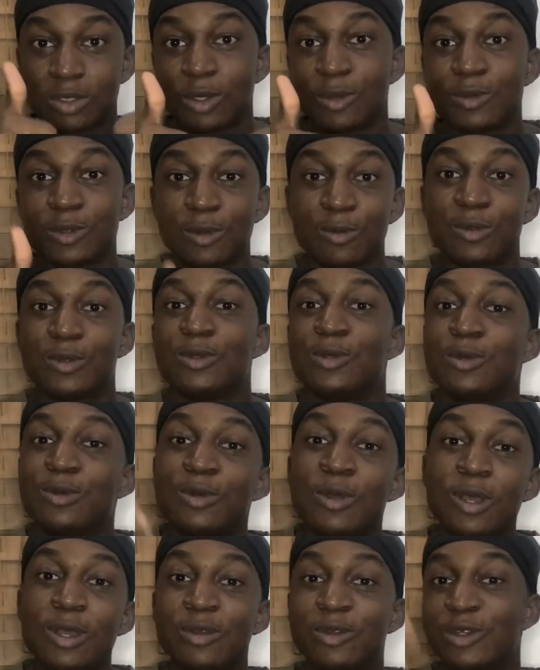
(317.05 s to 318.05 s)
Thumbs up to
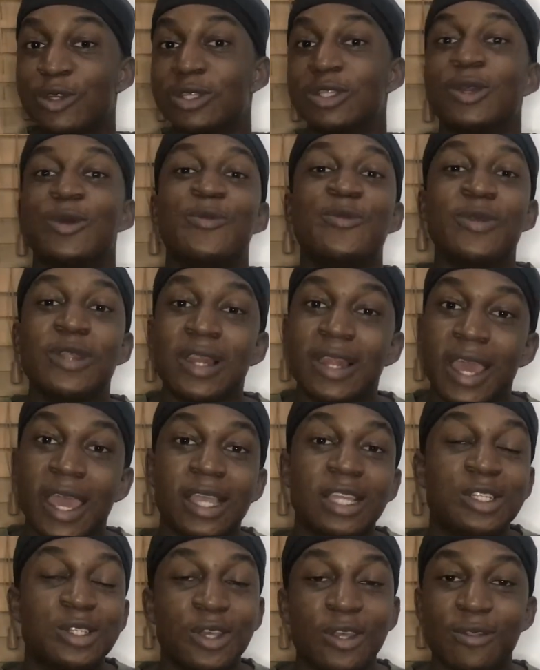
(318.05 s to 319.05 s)
you. Just help me
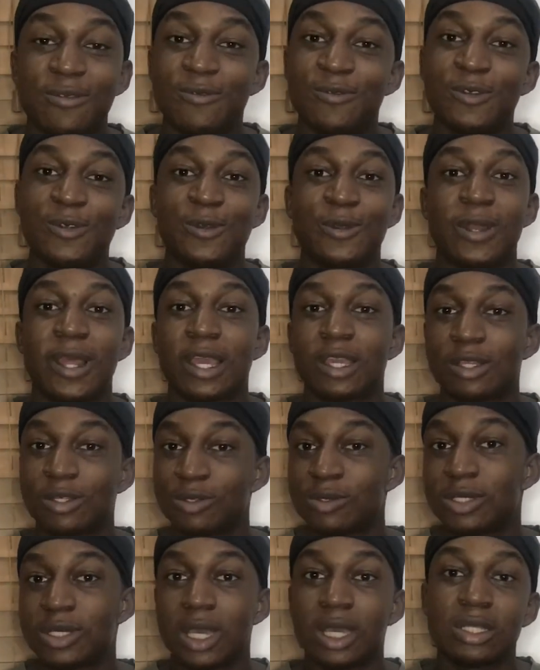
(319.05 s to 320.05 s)
like, share the video. Like
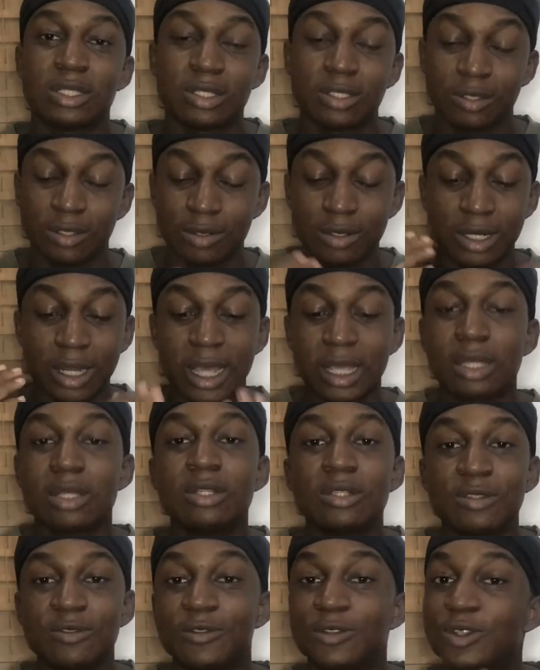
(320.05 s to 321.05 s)
you guys
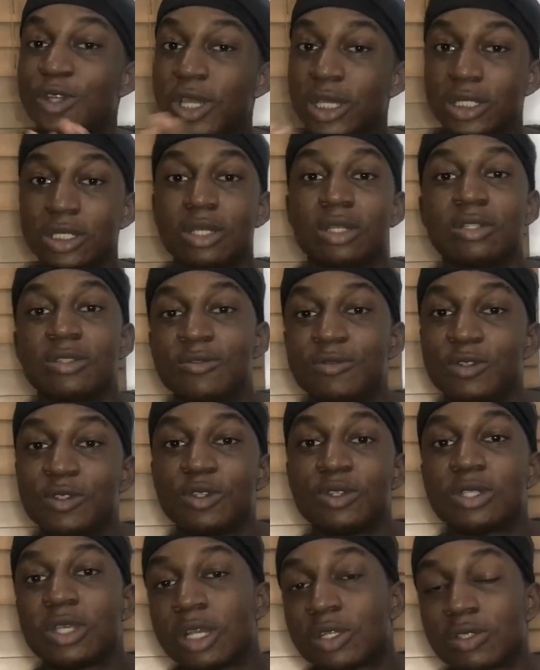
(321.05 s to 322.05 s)
liking this video and sharing this
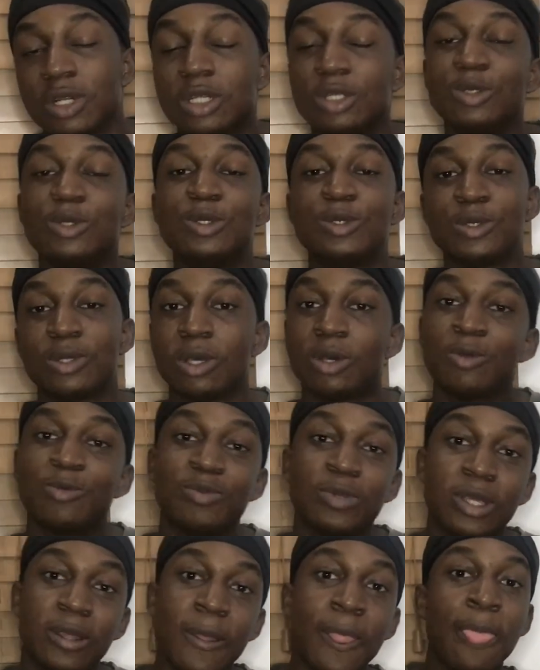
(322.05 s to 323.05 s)
video is actually going to help
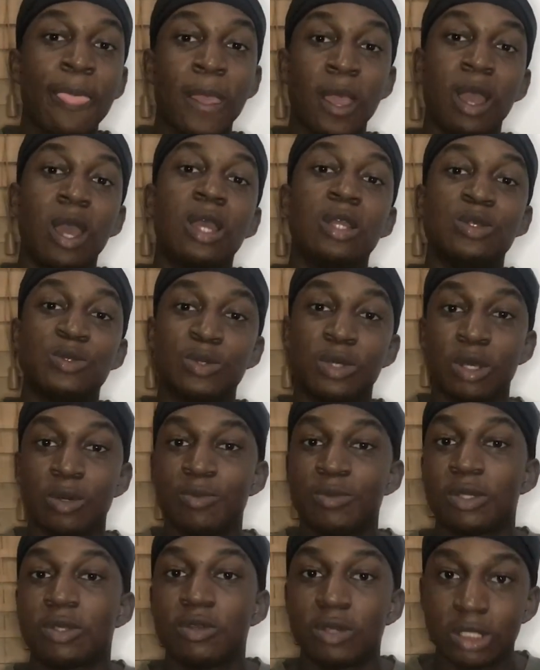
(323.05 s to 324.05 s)
me and to
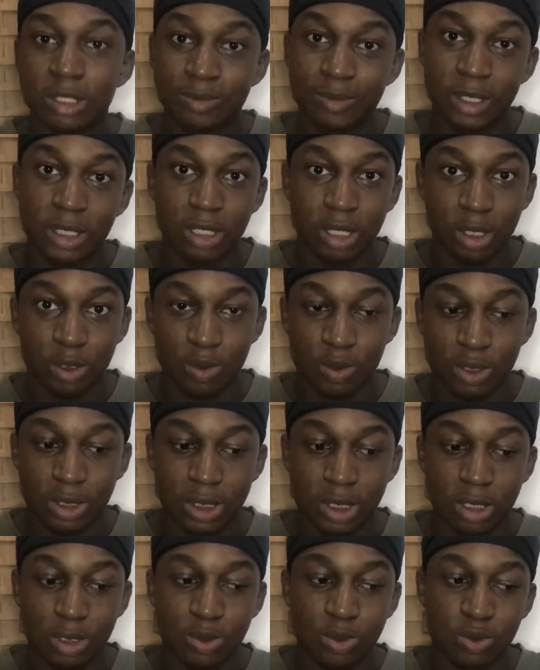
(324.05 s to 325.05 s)
help me create better
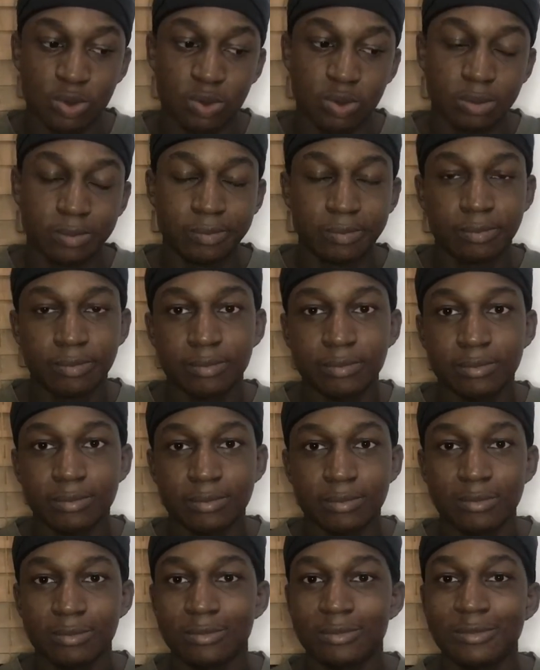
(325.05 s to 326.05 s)
content. So
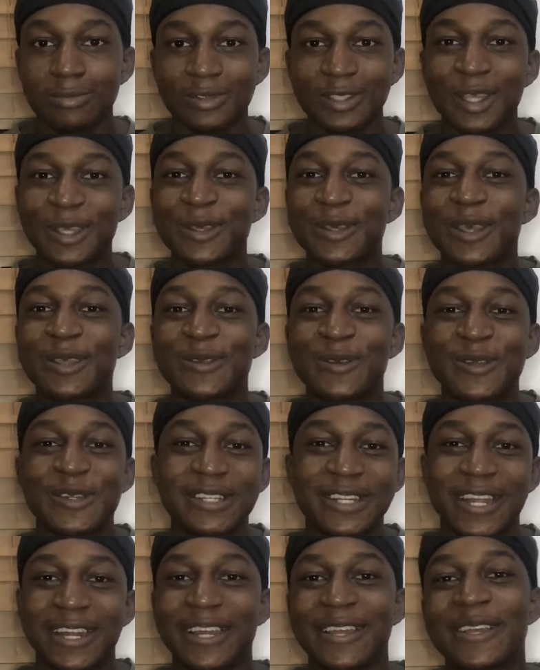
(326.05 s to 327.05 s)
thank you guys for
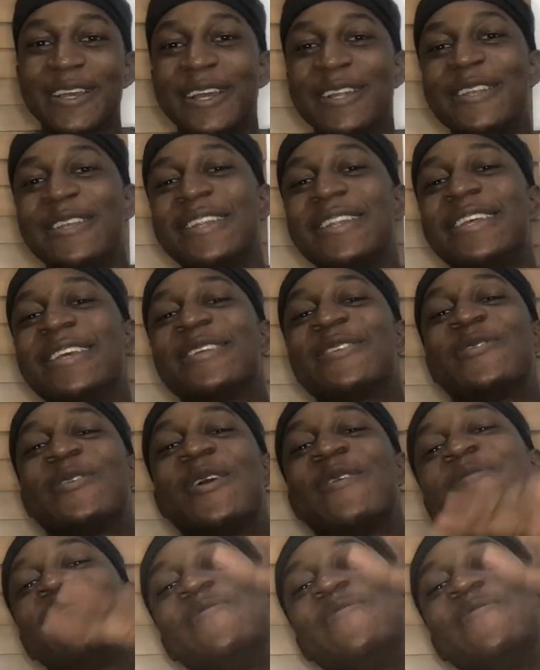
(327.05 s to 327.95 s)
watching, and I'll catch you next time.